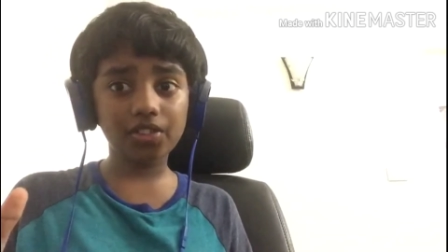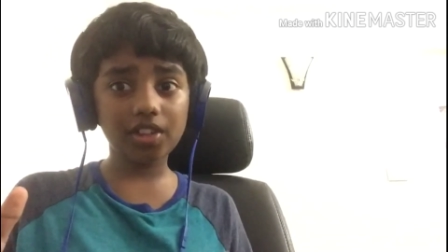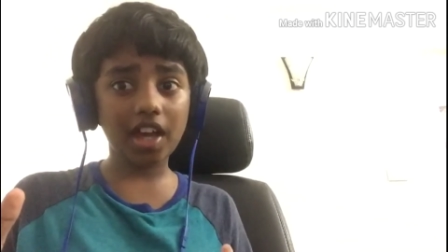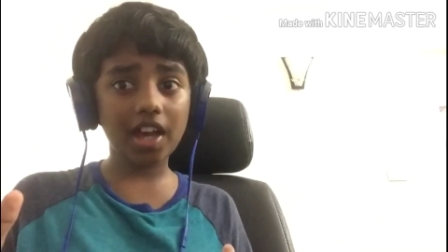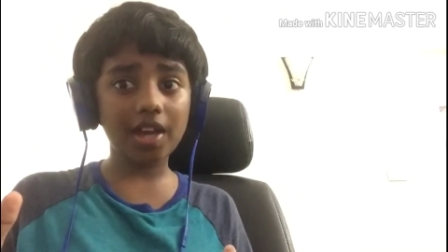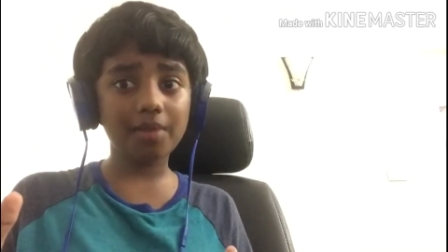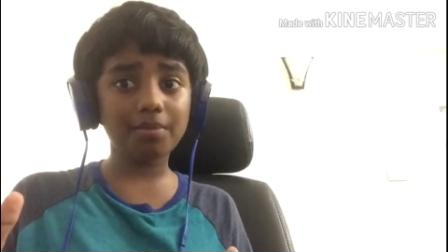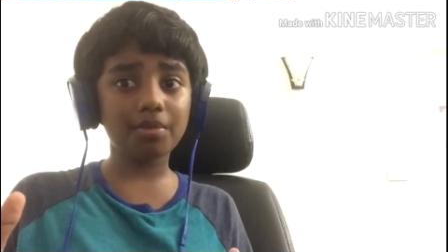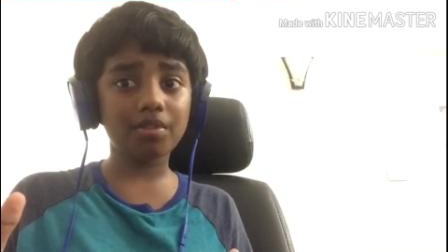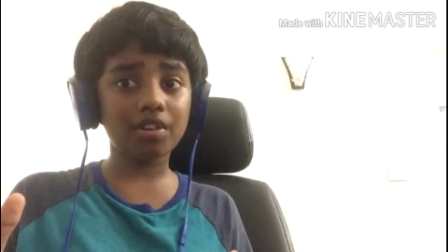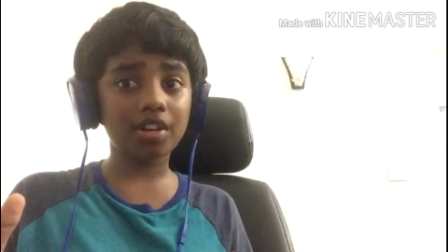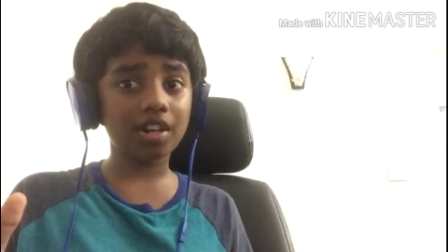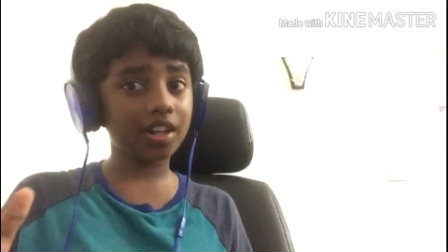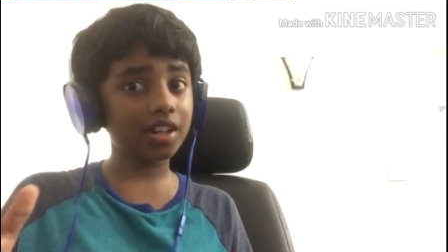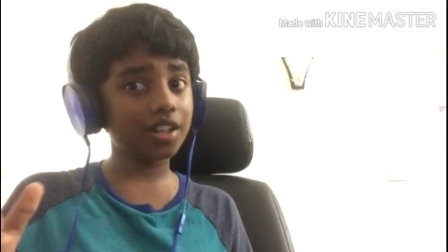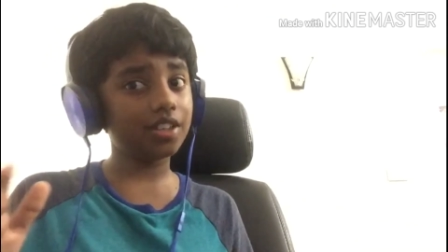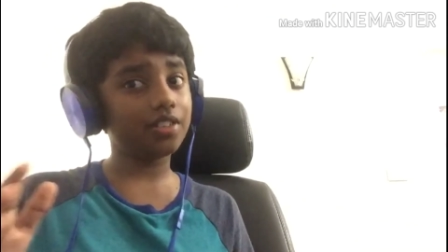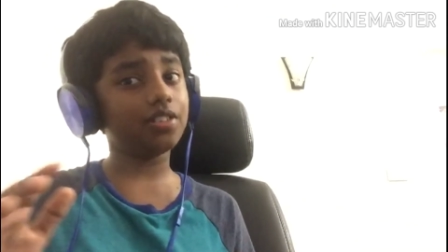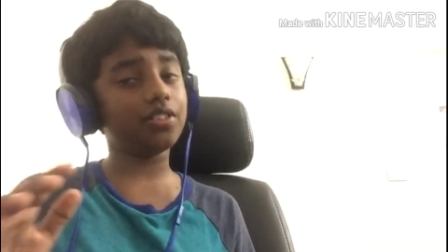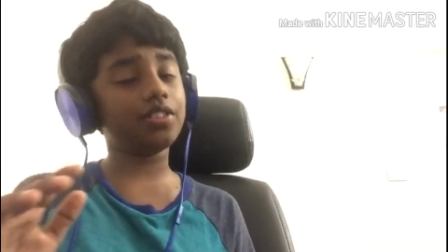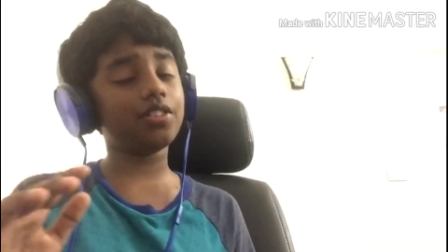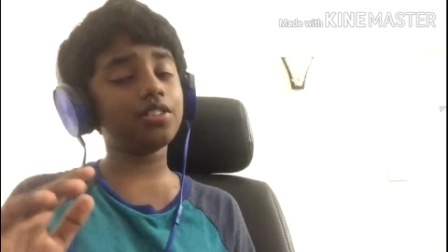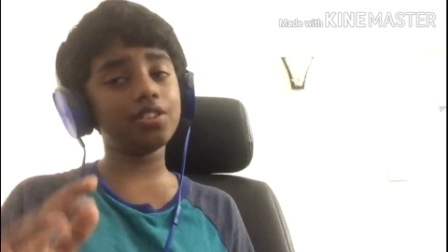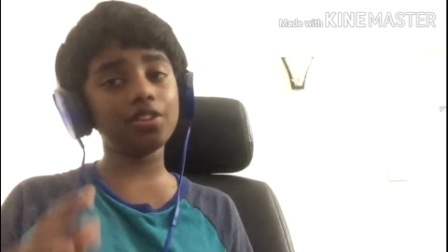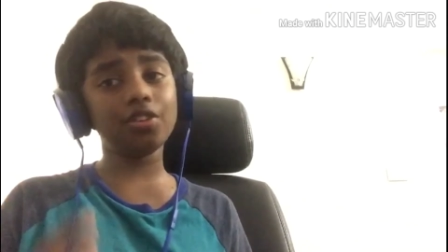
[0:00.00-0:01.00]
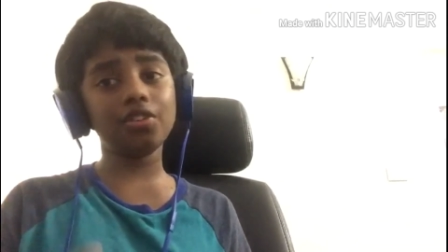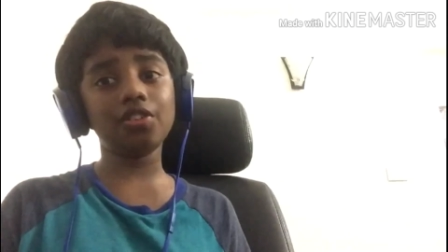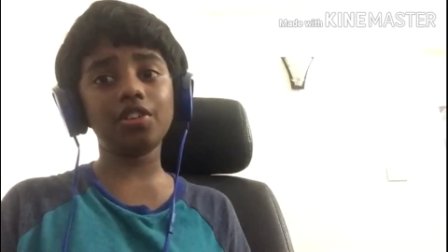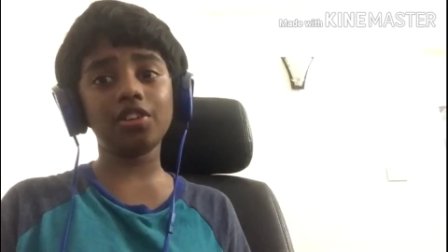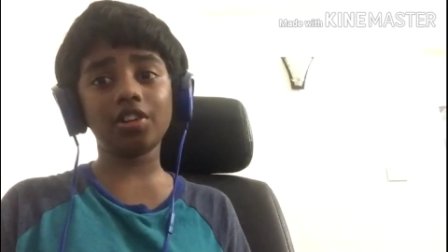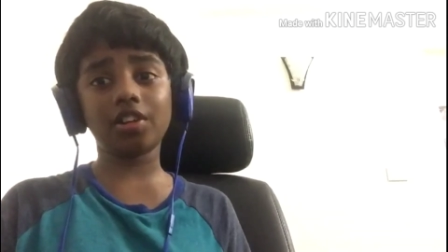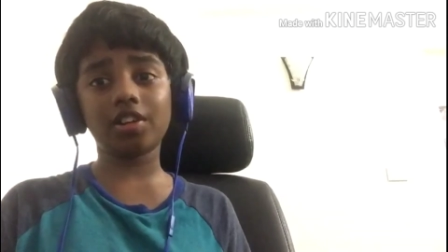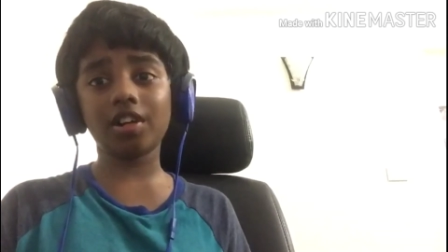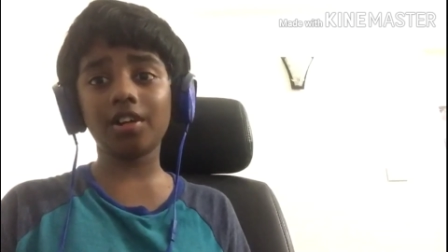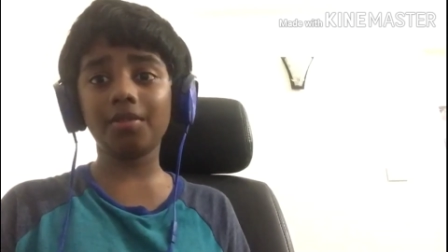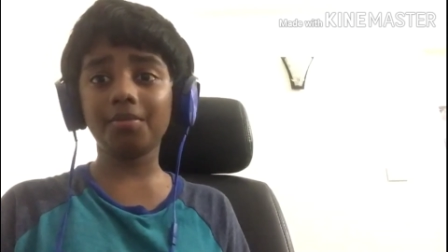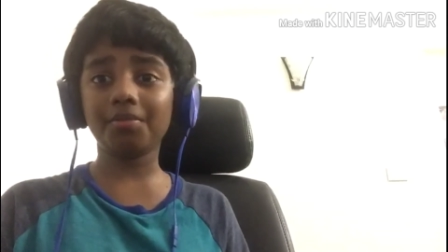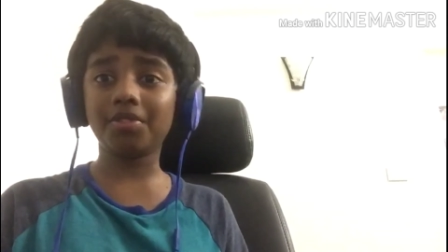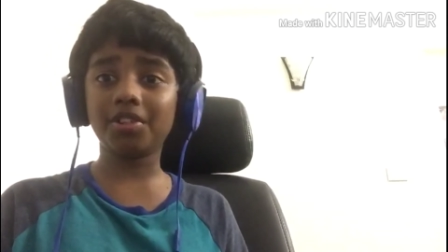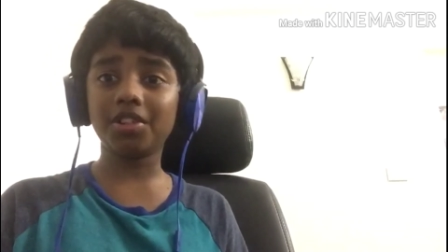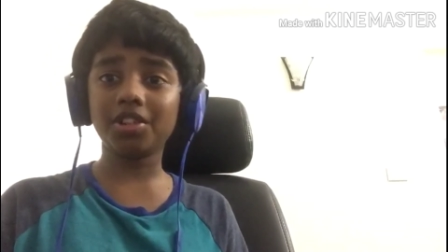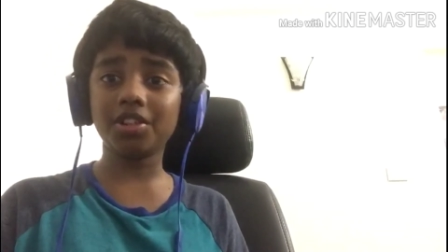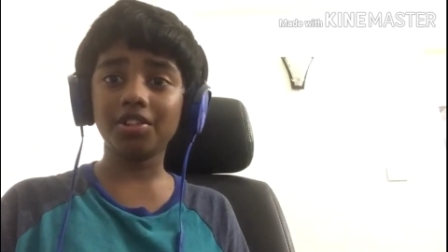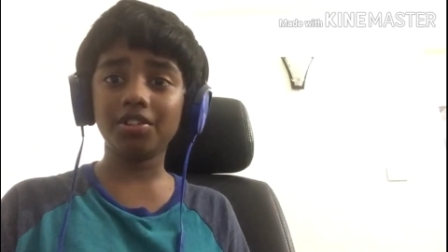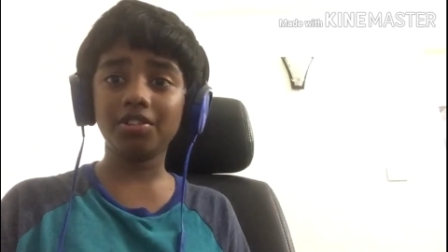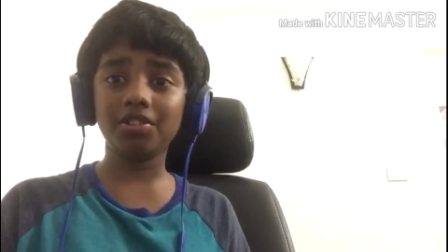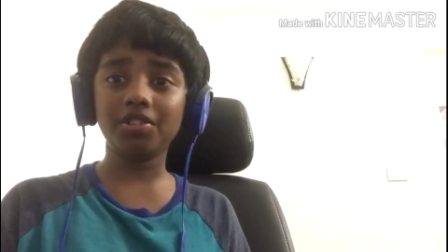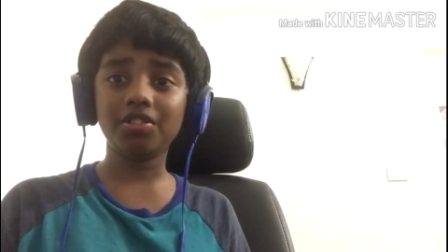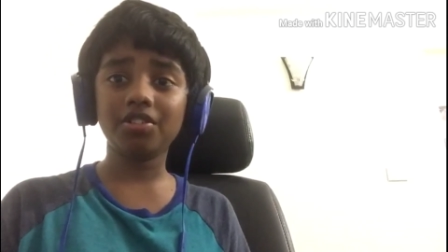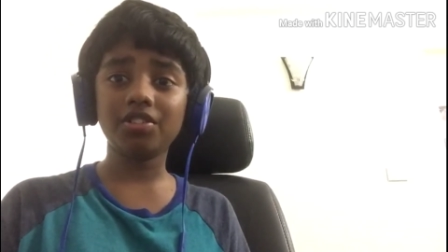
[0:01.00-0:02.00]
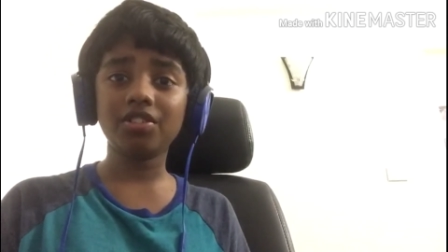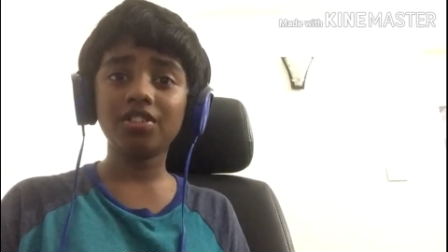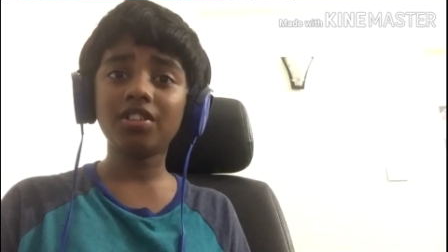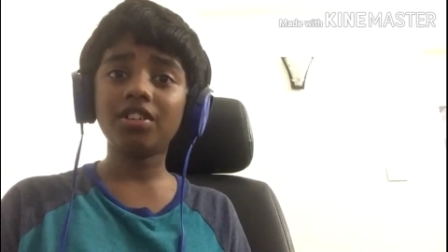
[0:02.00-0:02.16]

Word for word: cyborg is soon to come true.